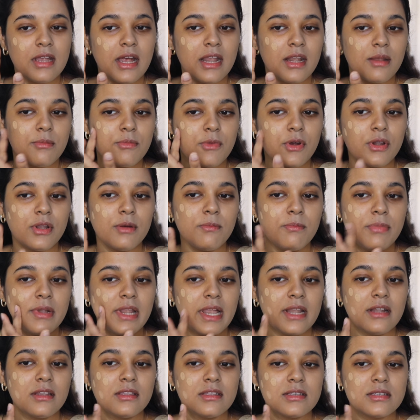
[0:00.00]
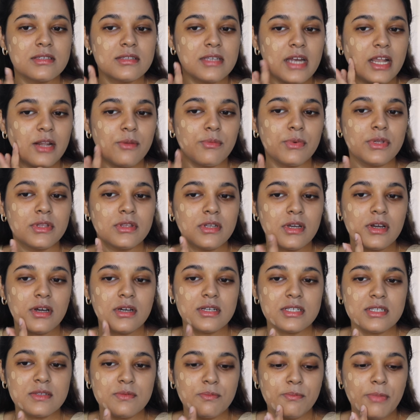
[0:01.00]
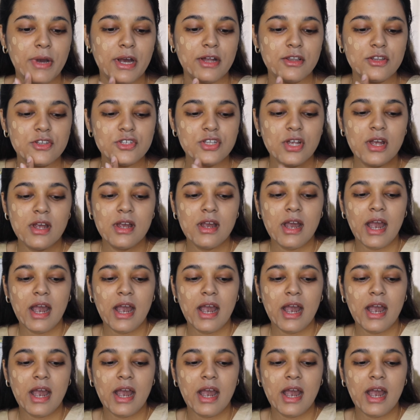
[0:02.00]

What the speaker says: and I'm gonna blend this side with a sponge.